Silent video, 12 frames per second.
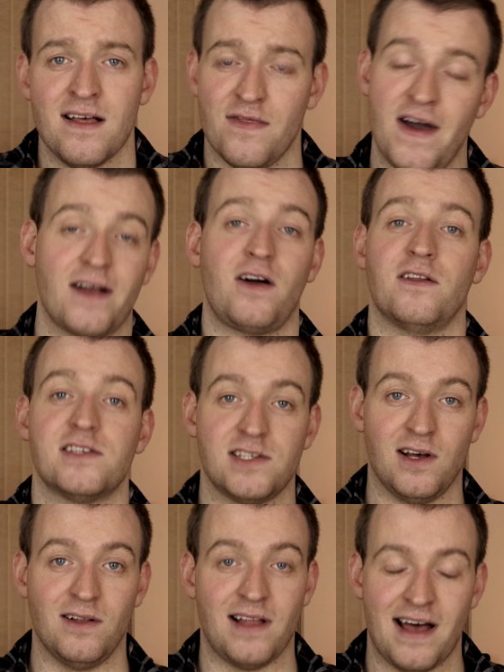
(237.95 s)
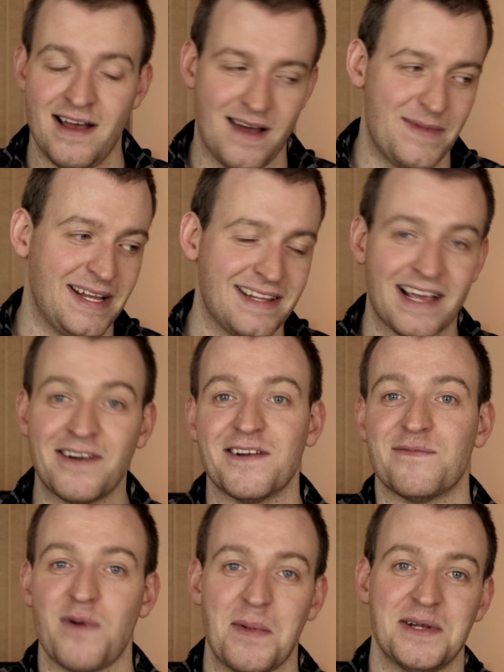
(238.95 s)
that console, I mean, they could
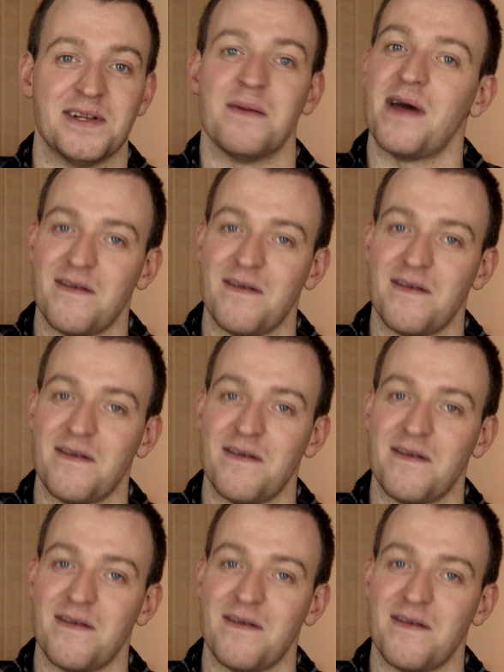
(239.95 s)
have probably done a